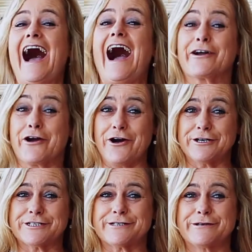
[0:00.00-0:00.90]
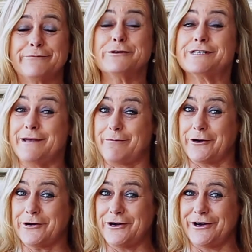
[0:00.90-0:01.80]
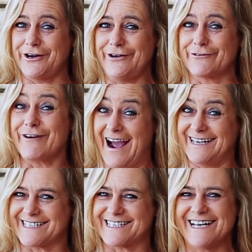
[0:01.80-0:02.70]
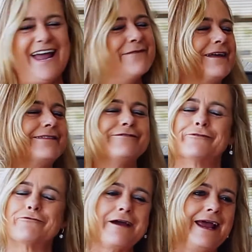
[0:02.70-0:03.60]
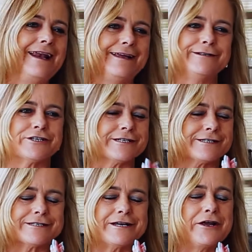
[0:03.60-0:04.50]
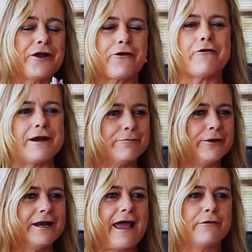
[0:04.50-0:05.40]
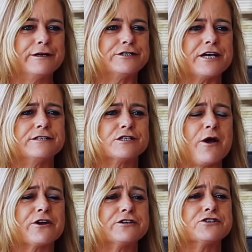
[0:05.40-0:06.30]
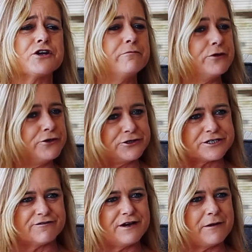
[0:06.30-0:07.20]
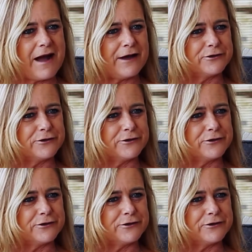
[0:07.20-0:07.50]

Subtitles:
I got merci beaucoup right, but really just an incredible language and spoken so beautifully by